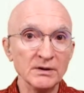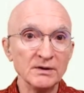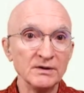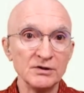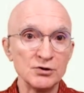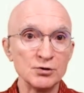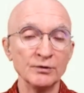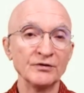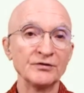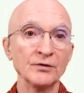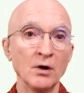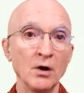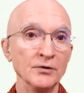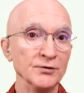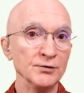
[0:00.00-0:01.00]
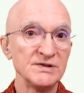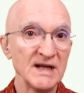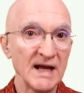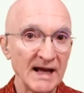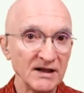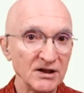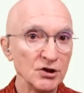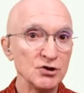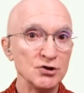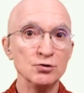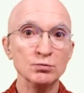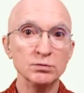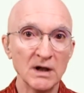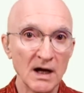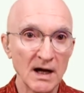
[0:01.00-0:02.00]
to install new tankage, new
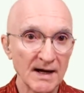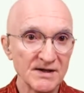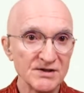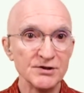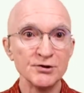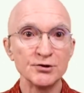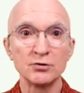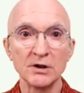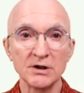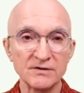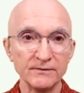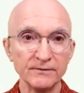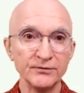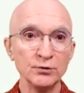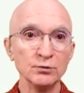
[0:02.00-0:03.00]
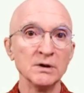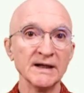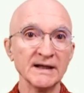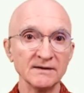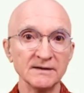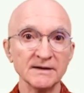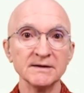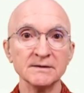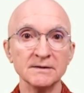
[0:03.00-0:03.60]
lines, and trucks for fuel handling.